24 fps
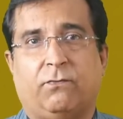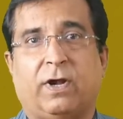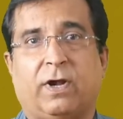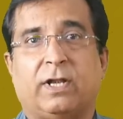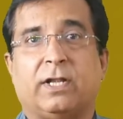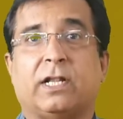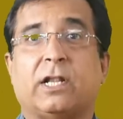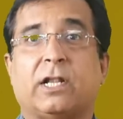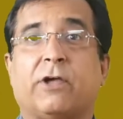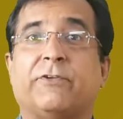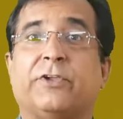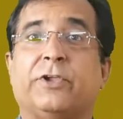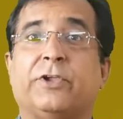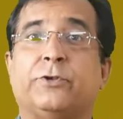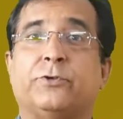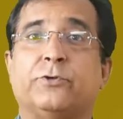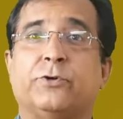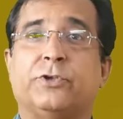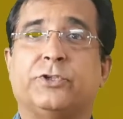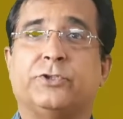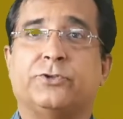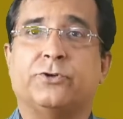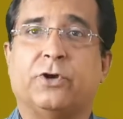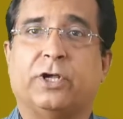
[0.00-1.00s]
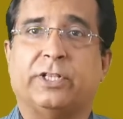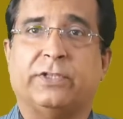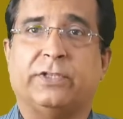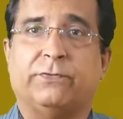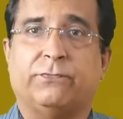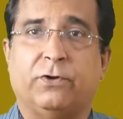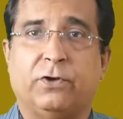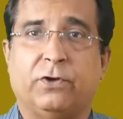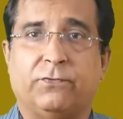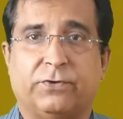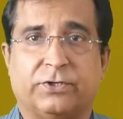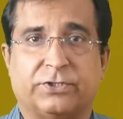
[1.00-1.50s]
while allowing you to enjoy
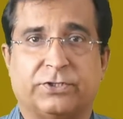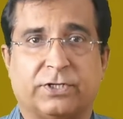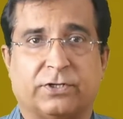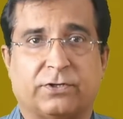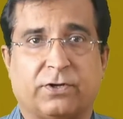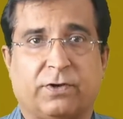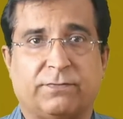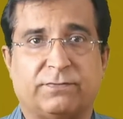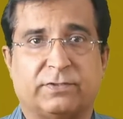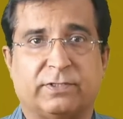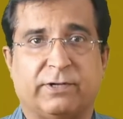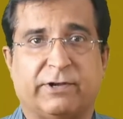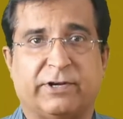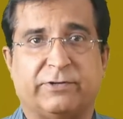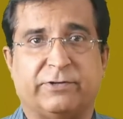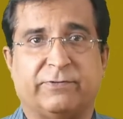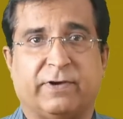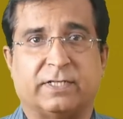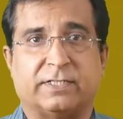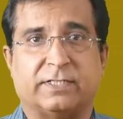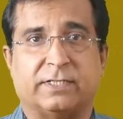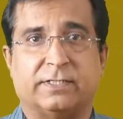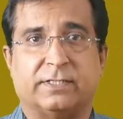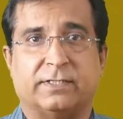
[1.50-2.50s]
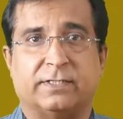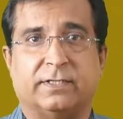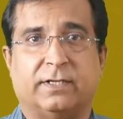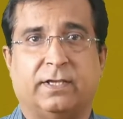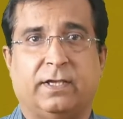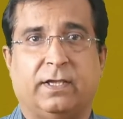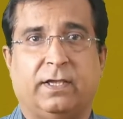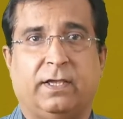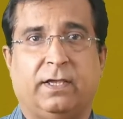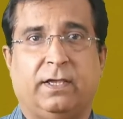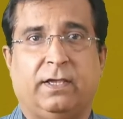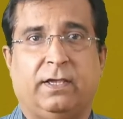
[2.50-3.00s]
the full feature of slave devices.
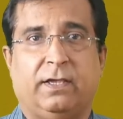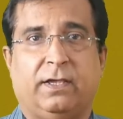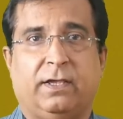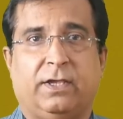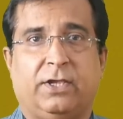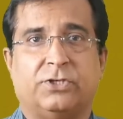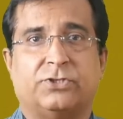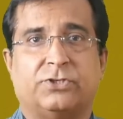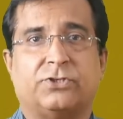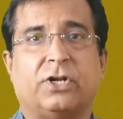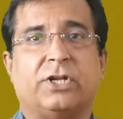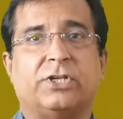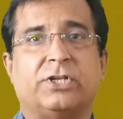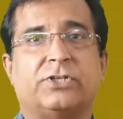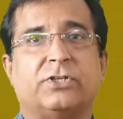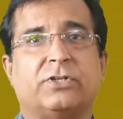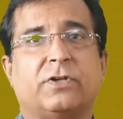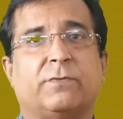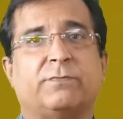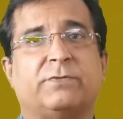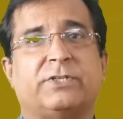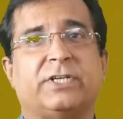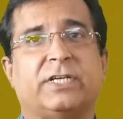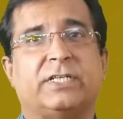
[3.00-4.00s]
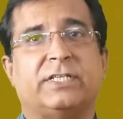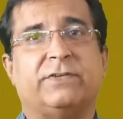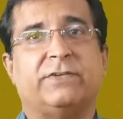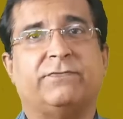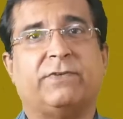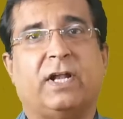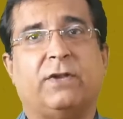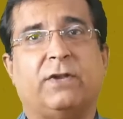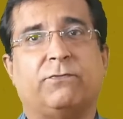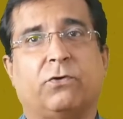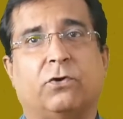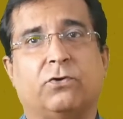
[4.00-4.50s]
Installation of
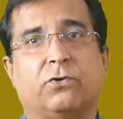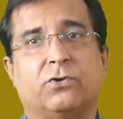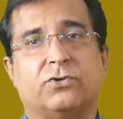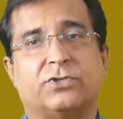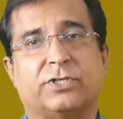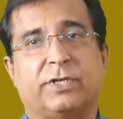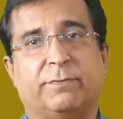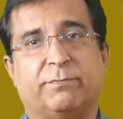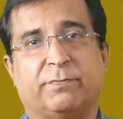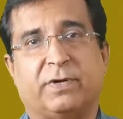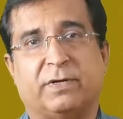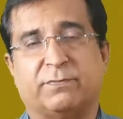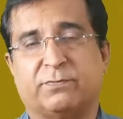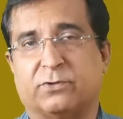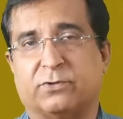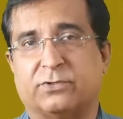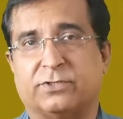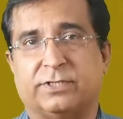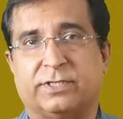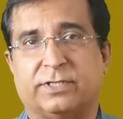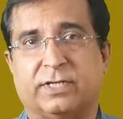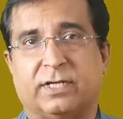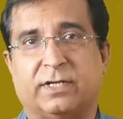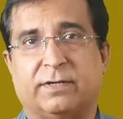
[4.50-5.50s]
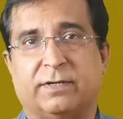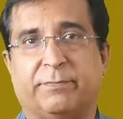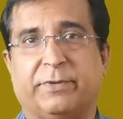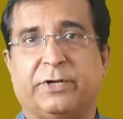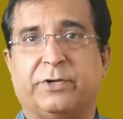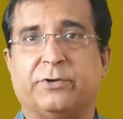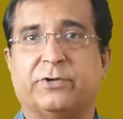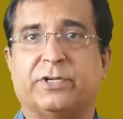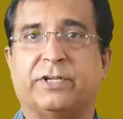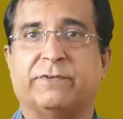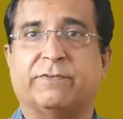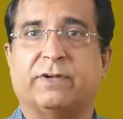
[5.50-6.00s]
GSD file follows simple procedure.
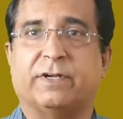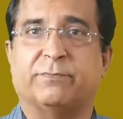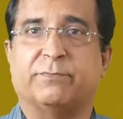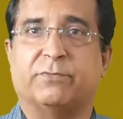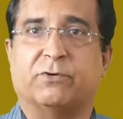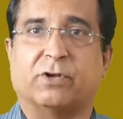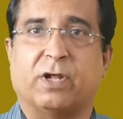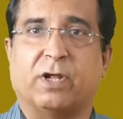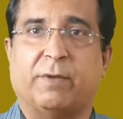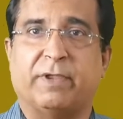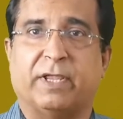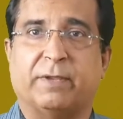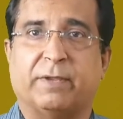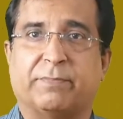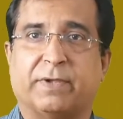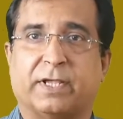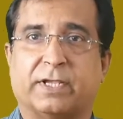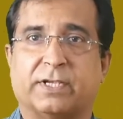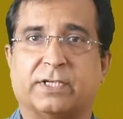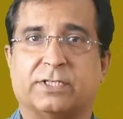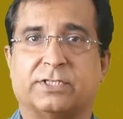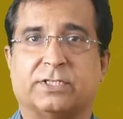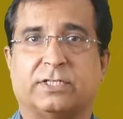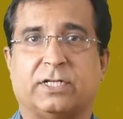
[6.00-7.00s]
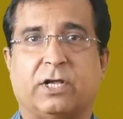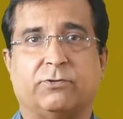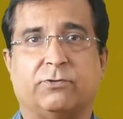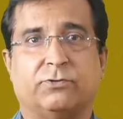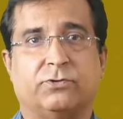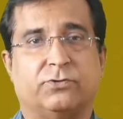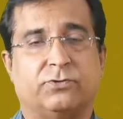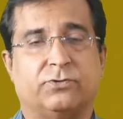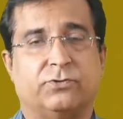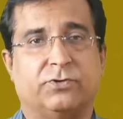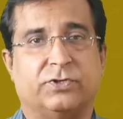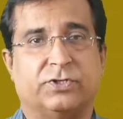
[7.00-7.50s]
Menu-driven programming package
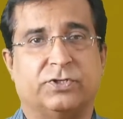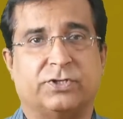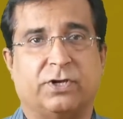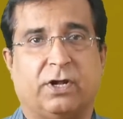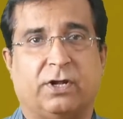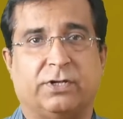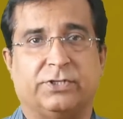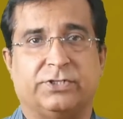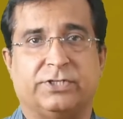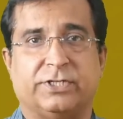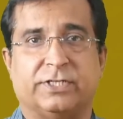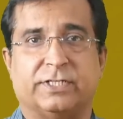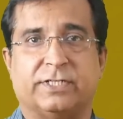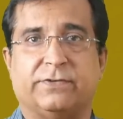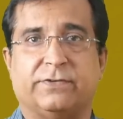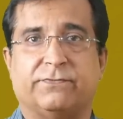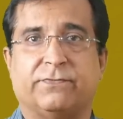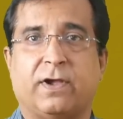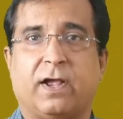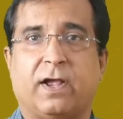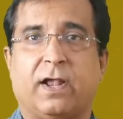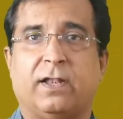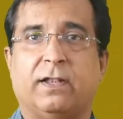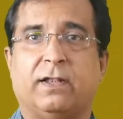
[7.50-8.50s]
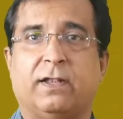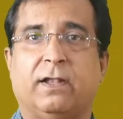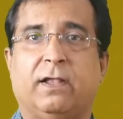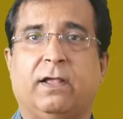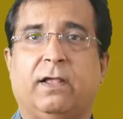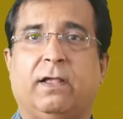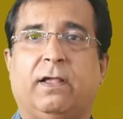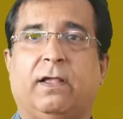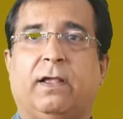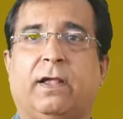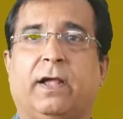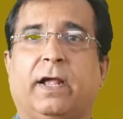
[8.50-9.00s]
allows you to install GSD file
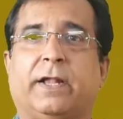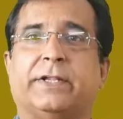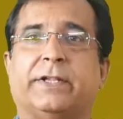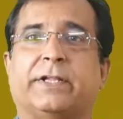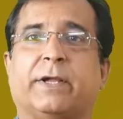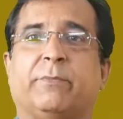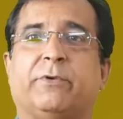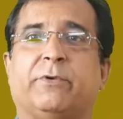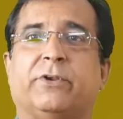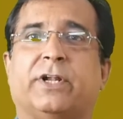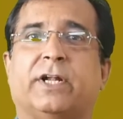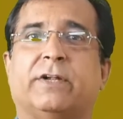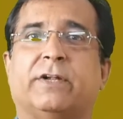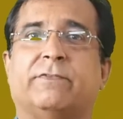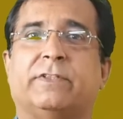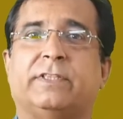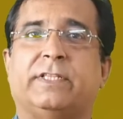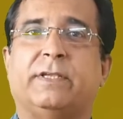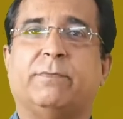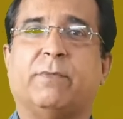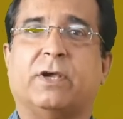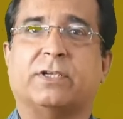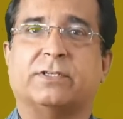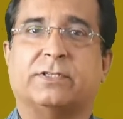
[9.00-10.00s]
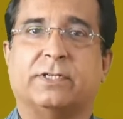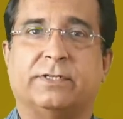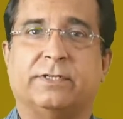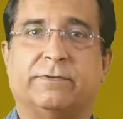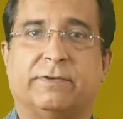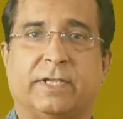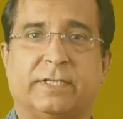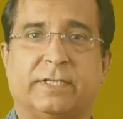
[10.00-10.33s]
and communicate with the master